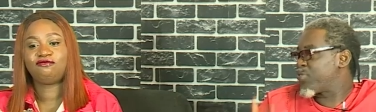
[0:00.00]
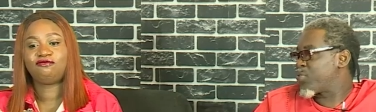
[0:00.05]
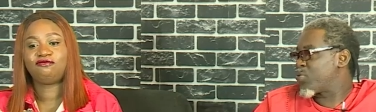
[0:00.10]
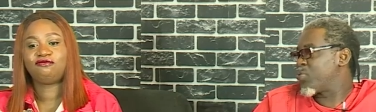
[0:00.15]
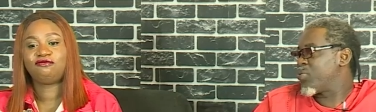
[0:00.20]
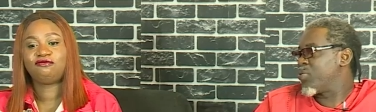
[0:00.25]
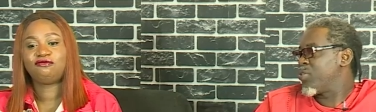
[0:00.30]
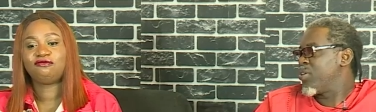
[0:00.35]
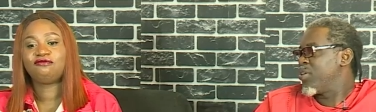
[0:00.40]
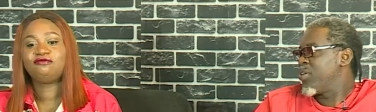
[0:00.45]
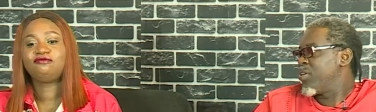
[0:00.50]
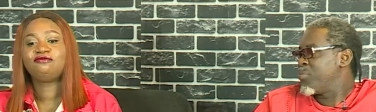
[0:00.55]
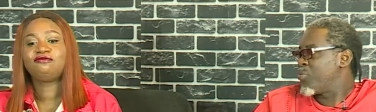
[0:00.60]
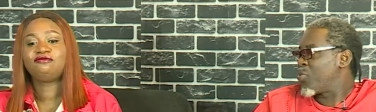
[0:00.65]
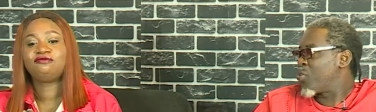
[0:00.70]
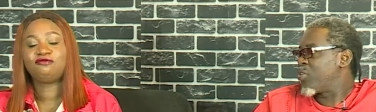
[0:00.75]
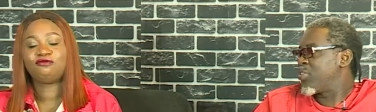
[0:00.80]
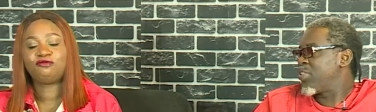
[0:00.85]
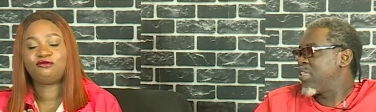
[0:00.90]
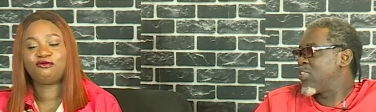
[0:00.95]
Speaker 1: to. Because
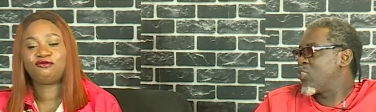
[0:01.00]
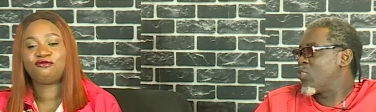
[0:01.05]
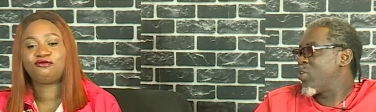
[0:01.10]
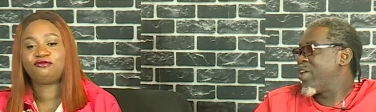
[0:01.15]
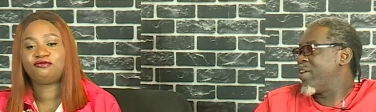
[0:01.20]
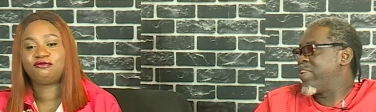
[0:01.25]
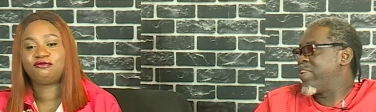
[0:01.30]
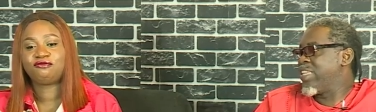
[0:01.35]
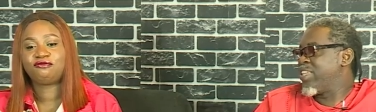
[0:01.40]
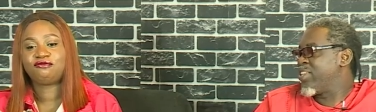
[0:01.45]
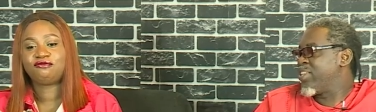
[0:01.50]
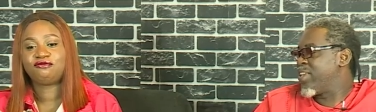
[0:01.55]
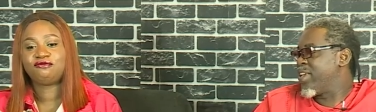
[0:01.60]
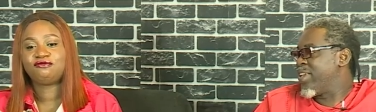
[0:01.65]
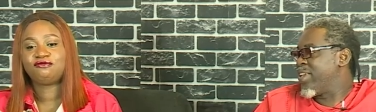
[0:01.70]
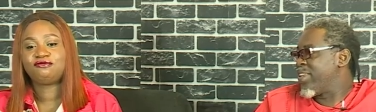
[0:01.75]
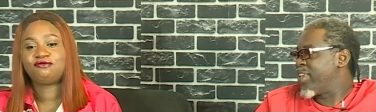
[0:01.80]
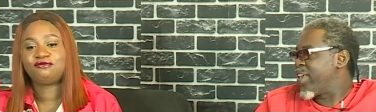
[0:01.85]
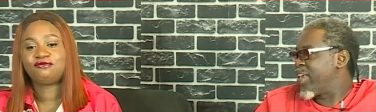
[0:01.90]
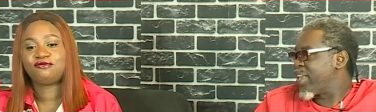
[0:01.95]
this is not a, need,
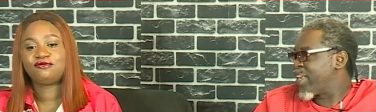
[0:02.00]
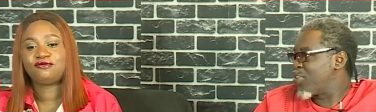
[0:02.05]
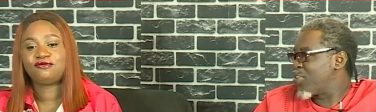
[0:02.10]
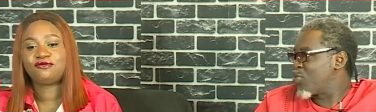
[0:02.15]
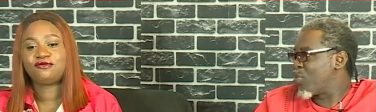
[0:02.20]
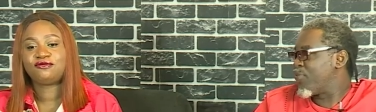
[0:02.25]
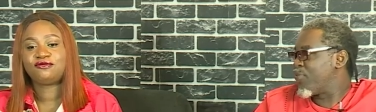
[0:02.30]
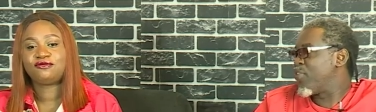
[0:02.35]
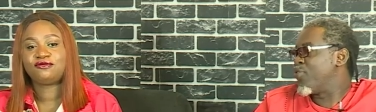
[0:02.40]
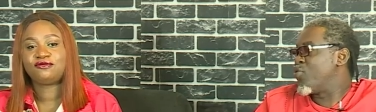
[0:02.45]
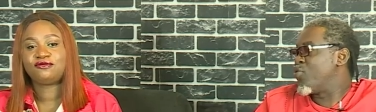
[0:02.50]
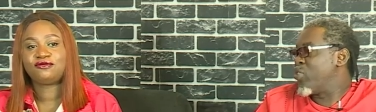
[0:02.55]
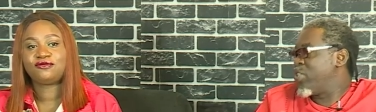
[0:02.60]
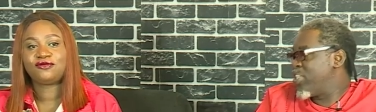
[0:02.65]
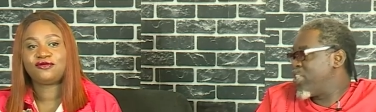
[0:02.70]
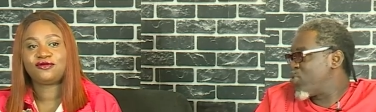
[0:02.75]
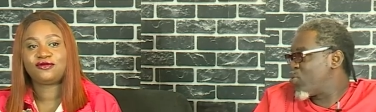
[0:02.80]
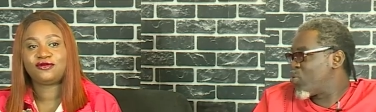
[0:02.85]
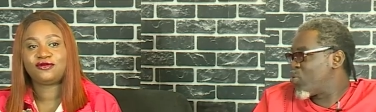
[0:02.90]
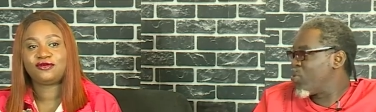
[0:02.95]
a, a case of if you need
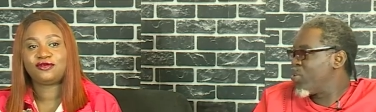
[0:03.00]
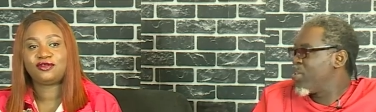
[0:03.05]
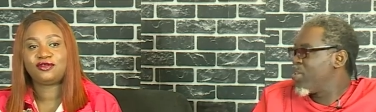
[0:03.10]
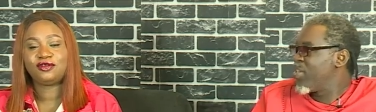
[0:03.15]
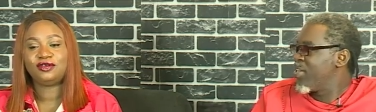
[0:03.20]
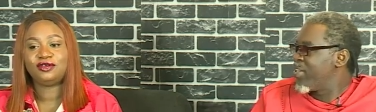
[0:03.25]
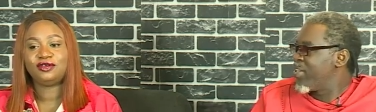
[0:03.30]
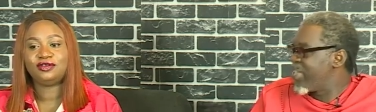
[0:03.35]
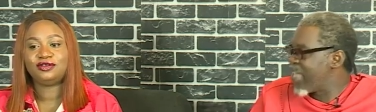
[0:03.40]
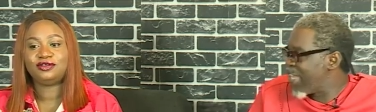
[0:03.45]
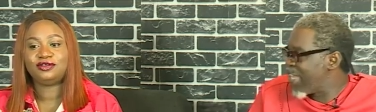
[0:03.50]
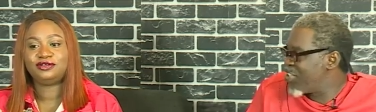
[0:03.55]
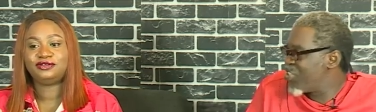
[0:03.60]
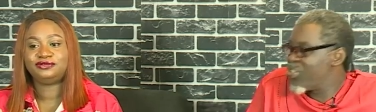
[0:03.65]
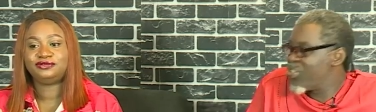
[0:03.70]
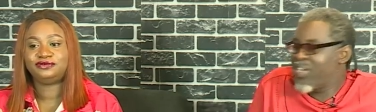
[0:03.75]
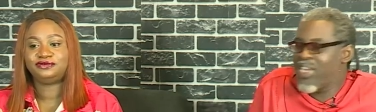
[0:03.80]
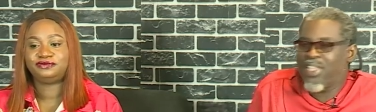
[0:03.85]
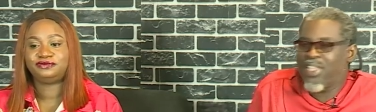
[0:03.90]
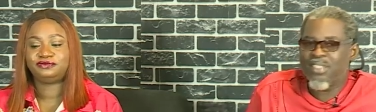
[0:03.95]
to.
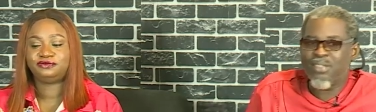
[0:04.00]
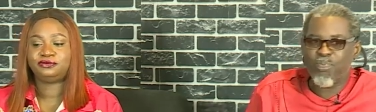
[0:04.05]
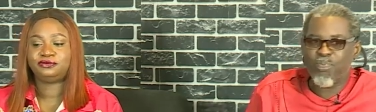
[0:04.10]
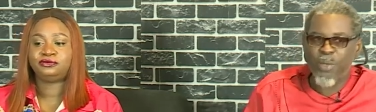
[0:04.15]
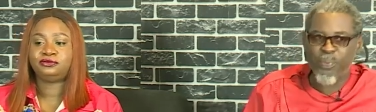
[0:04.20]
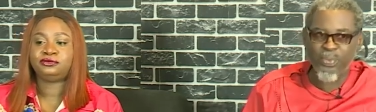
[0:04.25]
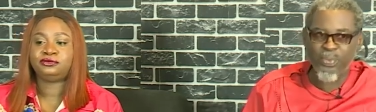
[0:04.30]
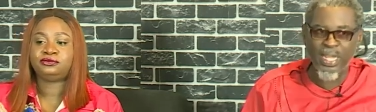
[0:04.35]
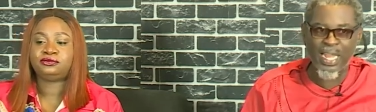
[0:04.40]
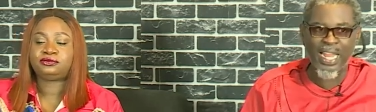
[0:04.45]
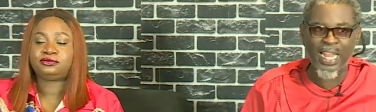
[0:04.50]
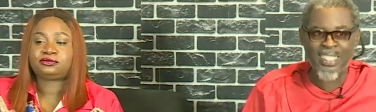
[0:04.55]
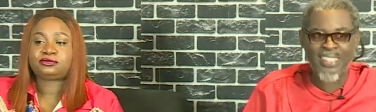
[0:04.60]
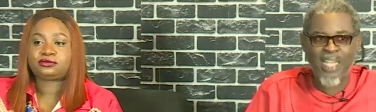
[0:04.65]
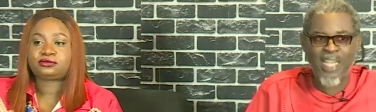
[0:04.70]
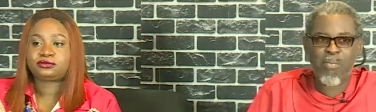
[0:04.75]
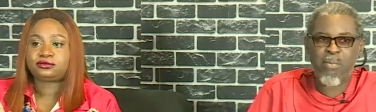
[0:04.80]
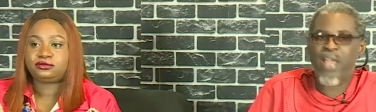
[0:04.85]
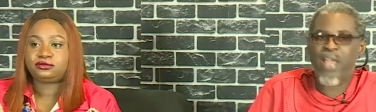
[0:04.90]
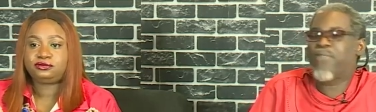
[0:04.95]
Nigerians, people that are
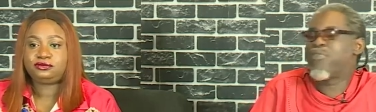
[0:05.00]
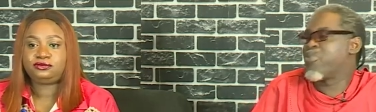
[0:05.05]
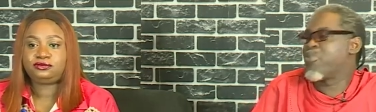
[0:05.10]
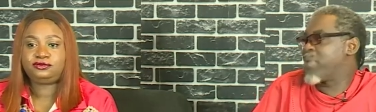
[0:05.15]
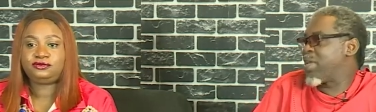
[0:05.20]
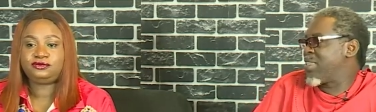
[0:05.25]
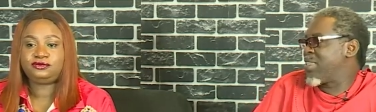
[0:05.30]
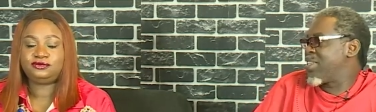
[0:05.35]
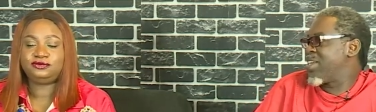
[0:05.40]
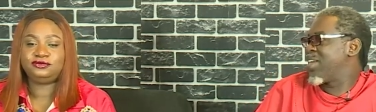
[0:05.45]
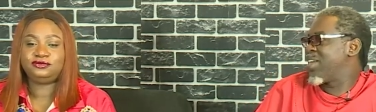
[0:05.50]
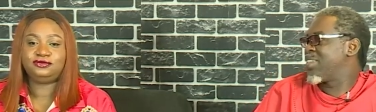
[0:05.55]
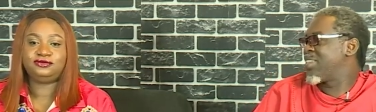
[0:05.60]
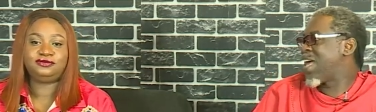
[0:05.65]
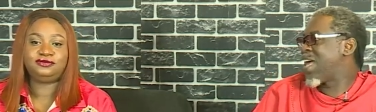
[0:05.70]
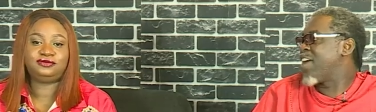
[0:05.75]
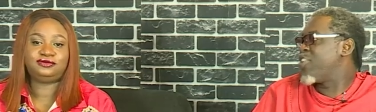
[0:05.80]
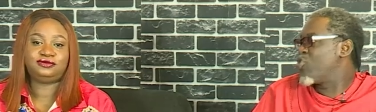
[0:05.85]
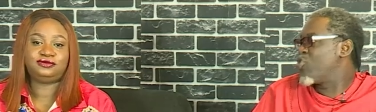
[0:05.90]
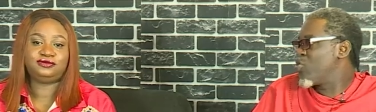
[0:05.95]
buying from Nigerians
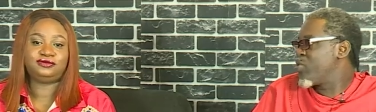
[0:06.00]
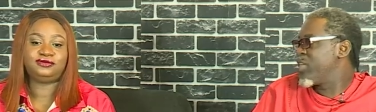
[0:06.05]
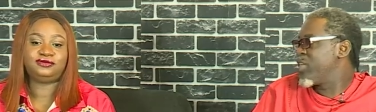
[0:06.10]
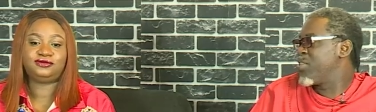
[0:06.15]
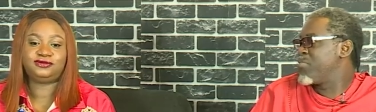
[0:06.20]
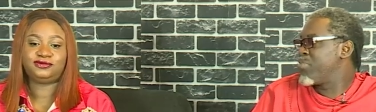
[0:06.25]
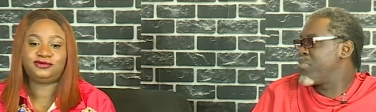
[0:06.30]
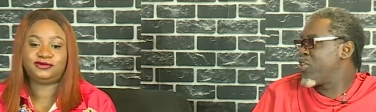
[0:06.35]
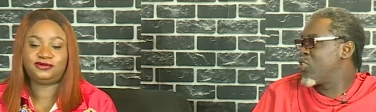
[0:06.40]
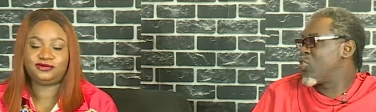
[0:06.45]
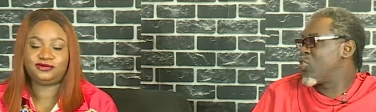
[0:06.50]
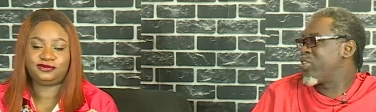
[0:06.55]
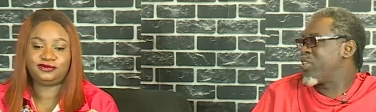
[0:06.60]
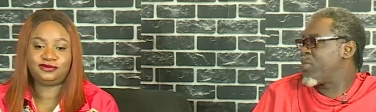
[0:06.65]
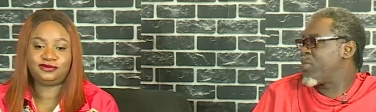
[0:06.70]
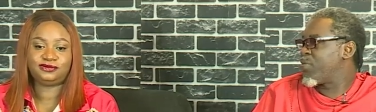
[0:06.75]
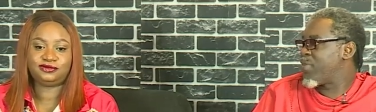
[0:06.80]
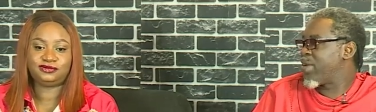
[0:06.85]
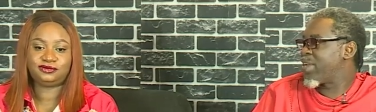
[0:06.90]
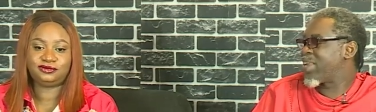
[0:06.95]
are doing it based on the
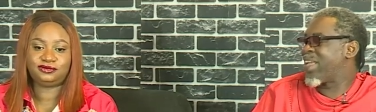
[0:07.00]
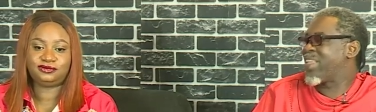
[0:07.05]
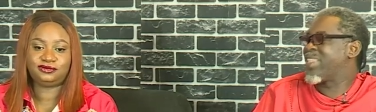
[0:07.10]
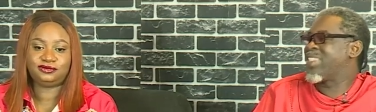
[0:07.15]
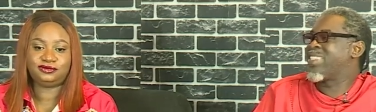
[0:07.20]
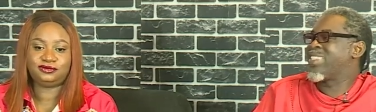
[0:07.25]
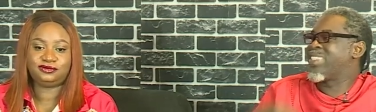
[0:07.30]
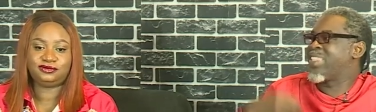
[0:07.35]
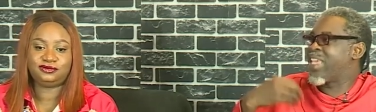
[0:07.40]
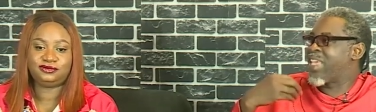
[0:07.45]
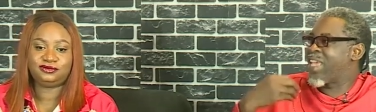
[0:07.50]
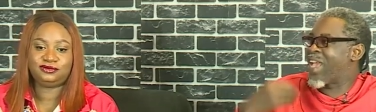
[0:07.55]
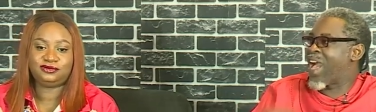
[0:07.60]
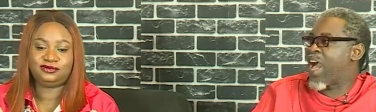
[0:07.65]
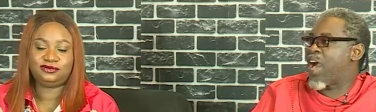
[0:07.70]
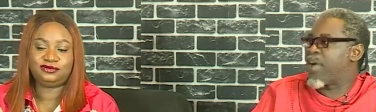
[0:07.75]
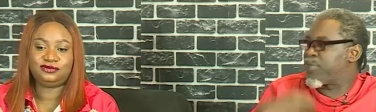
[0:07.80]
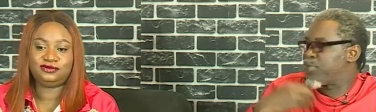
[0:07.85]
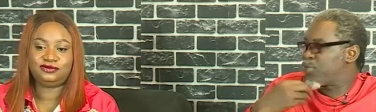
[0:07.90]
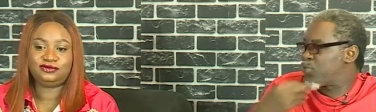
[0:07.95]
fact that they
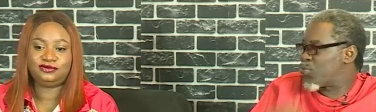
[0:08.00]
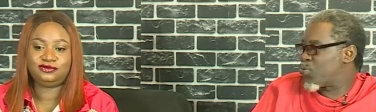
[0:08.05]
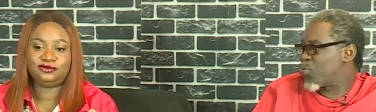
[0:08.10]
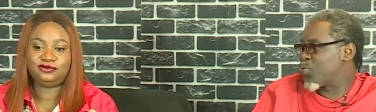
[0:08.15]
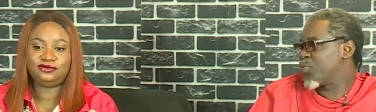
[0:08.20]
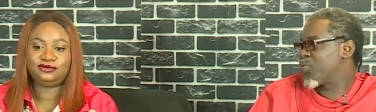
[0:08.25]
have to.